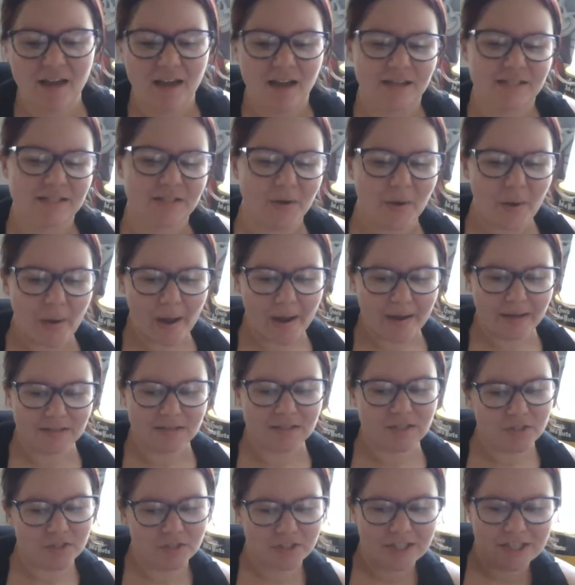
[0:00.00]
So I
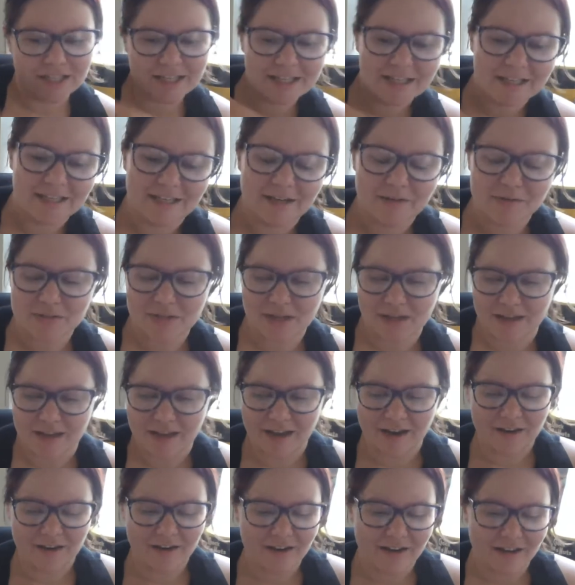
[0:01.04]
took it and I was like
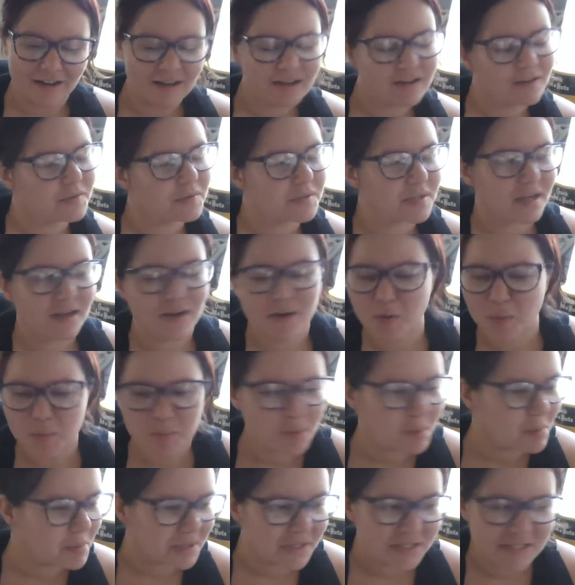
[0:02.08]
carrying it. And I was like, I hope
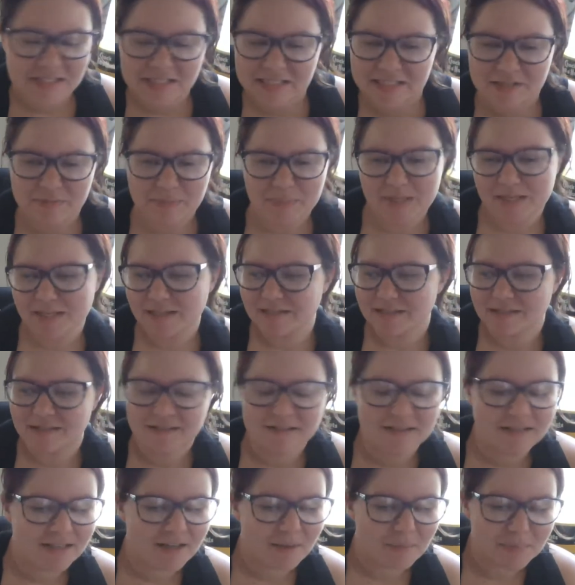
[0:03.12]
nobody sees me because it
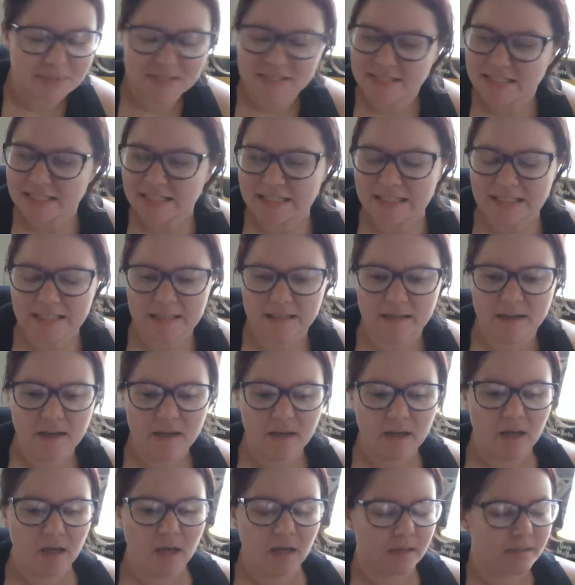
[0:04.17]
looks like I'm stealing.
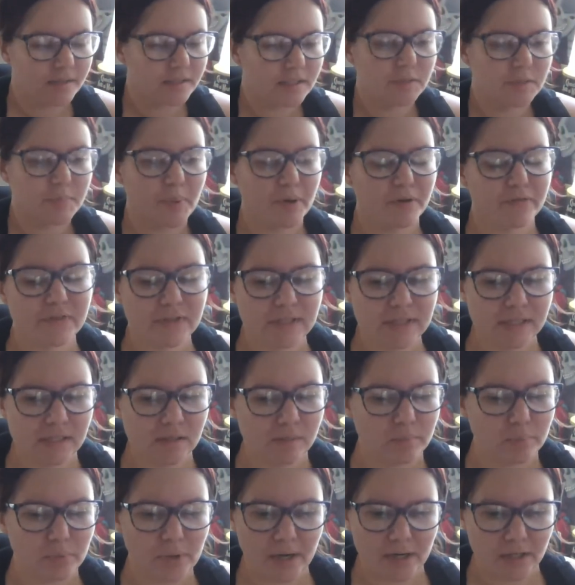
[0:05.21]
Because it's perfectly
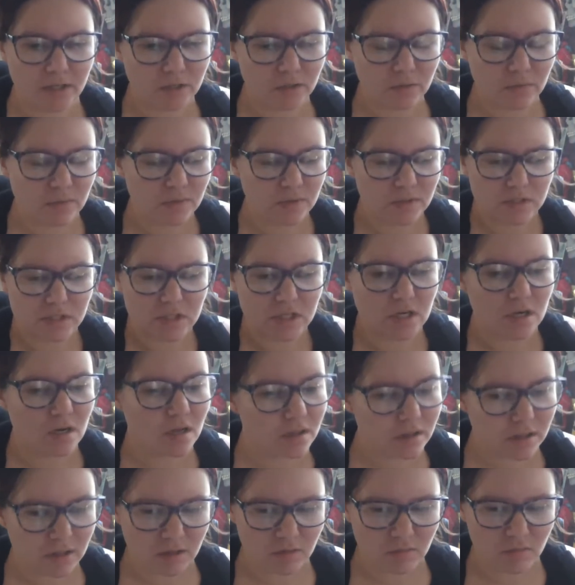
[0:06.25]
brand new. There's
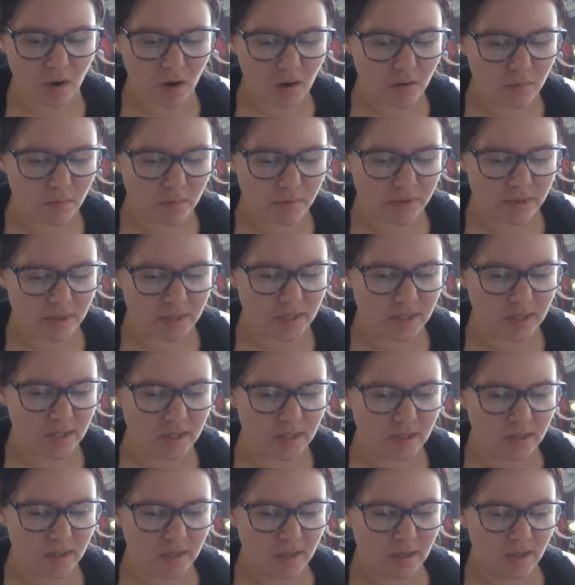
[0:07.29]
nothing wrong with
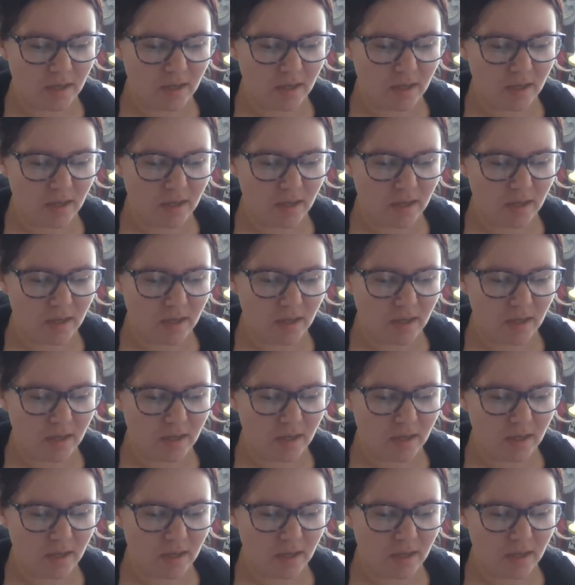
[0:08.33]
it.